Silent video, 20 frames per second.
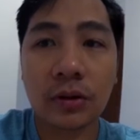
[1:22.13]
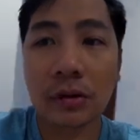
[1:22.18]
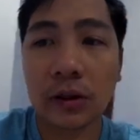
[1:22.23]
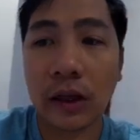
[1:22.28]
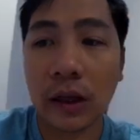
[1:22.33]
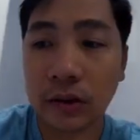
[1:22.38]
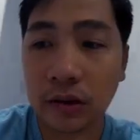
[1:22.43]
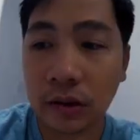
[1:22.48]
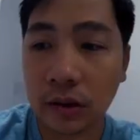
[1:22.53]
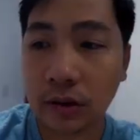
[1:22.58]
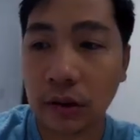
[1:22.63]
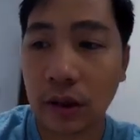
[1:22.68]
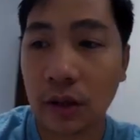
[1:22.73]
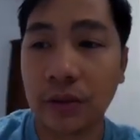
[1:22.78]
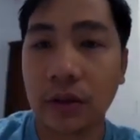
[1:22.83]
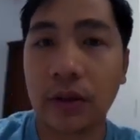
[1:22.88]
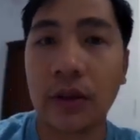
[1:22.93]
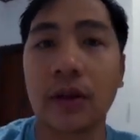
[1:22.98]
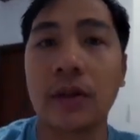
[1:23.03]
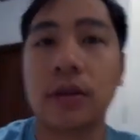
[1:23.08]
Electric
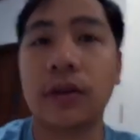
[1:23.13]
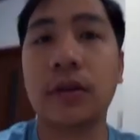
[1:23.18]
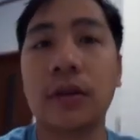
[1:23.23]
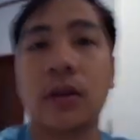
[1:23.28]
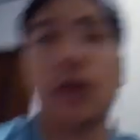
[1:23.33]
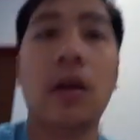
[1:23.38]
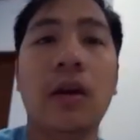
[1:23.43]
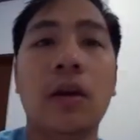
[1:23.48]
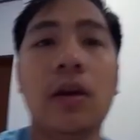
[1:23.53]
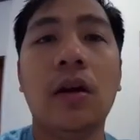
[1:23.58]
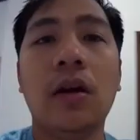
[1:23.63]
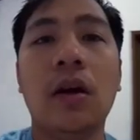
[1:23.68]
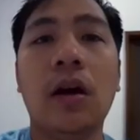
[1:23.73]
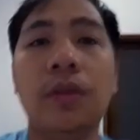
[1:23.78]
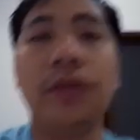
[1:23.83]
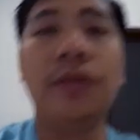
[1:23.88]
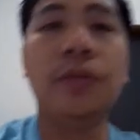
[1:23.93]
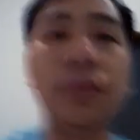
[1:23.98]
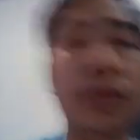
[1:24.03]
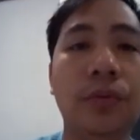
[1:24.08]
Town is a
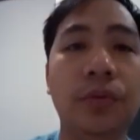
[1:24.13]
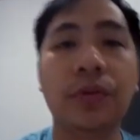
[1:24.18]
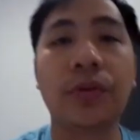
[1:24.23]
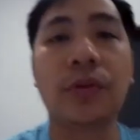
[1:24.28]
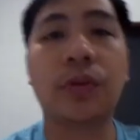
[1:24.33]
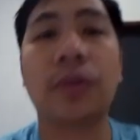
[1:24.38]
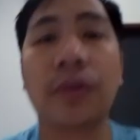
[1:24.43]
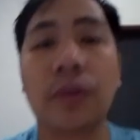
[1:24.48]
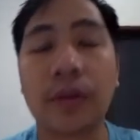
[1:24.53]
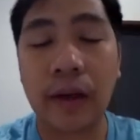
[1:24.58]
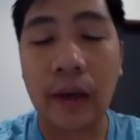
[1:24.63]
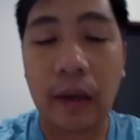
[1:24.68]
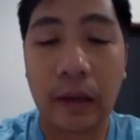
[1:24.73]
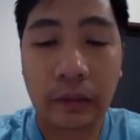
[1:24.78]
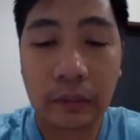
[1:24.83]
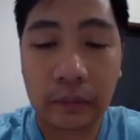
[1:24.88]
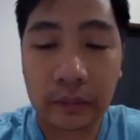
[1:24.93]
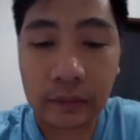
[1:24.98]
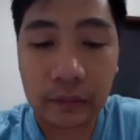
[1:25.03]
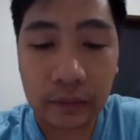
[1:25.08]
huge
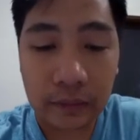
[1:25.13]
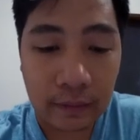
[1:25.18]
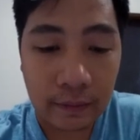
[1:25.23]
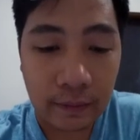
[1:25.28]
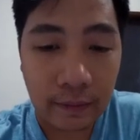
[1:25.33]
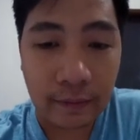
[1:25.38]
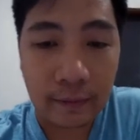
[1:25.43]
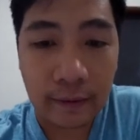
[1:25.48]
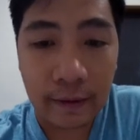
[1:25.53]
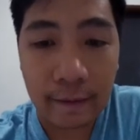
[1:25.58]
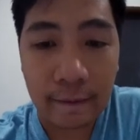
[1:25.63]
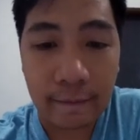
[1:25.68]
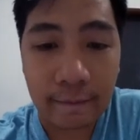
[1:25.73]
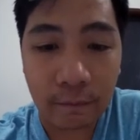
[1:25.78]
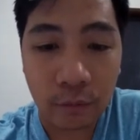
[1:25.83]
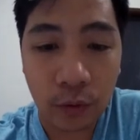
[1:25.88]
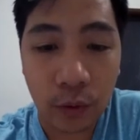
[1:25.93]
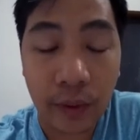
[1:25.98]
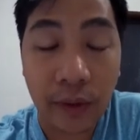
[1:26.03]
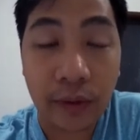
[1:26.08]
town. And then
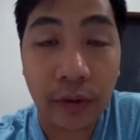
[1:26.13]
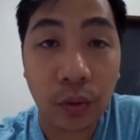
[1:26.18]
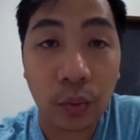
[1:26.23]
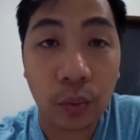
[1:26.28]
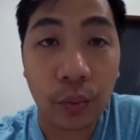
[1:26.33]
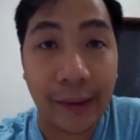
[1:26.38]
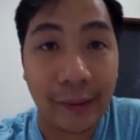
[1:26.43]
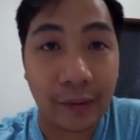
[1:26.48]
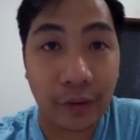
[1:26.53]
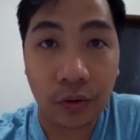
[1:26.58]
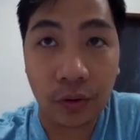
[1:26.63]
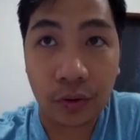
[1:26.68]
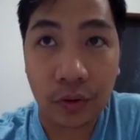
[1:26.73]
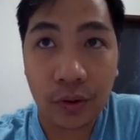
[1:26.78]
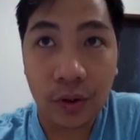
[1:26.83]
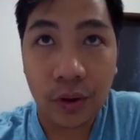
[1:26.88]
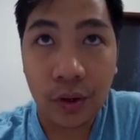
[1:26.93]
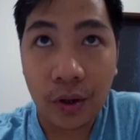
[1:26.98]
we went to Ueno.